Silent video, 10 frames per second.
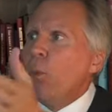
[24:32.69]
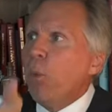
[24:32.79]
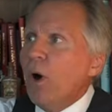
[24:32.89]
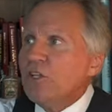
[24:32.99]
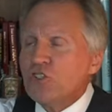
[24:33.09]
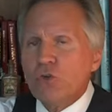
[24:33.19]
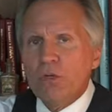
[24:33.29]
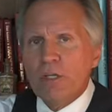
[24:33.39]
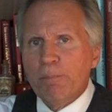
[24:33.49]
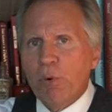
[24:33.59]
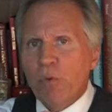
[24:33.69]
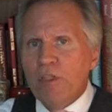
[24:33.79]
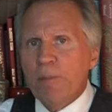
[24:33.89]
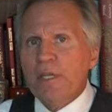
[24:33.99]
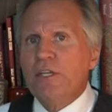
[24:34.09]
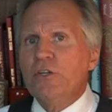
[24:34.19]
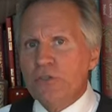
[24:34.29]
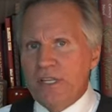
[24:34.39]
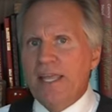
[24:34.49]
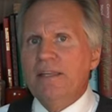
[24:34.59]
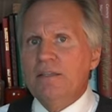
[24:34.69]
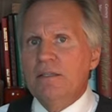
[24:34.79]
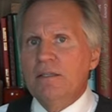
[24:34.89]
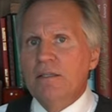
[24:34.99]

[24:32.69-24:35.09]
What's going to pull them into your tent?